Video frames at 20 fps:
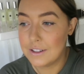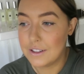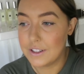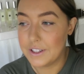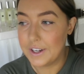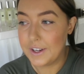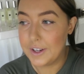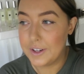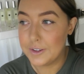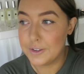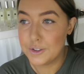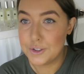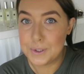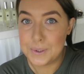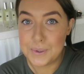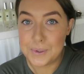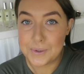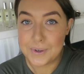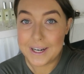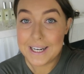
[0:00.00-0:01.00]
you know,
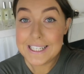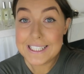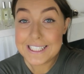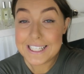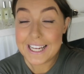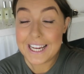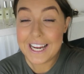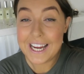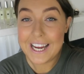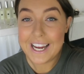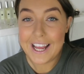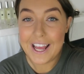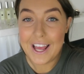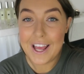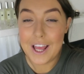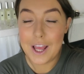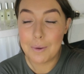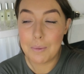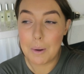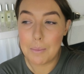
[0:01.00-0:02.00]
too crazy.
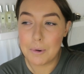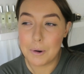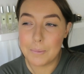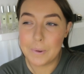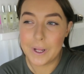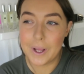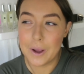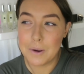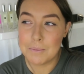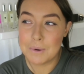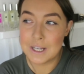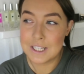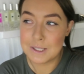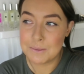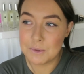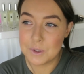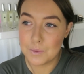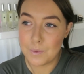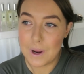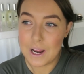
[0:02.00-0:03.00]
I'll probably go and buy
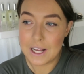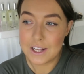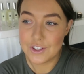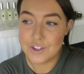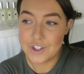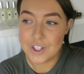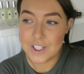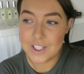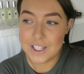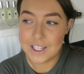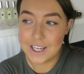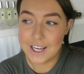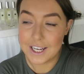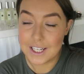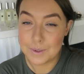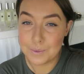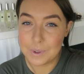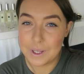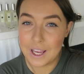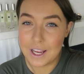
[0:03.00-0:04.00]
some sweets just in
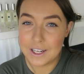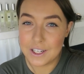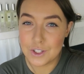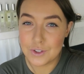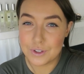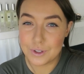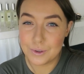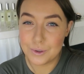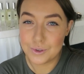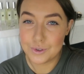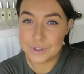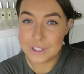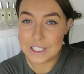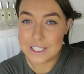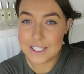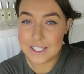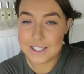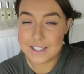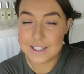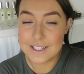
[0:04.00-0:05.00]
case we get any
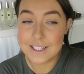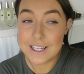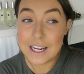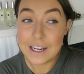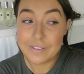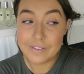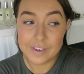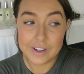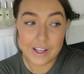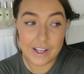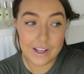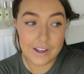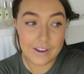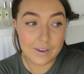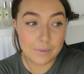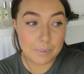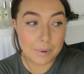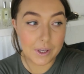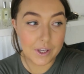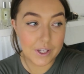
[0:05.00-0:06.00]
trick-or-treaters this
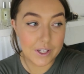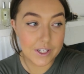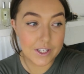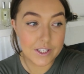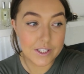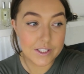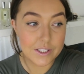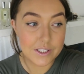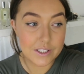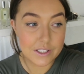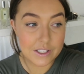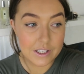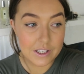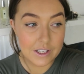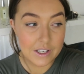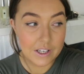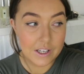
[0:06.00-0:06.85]
evening, because.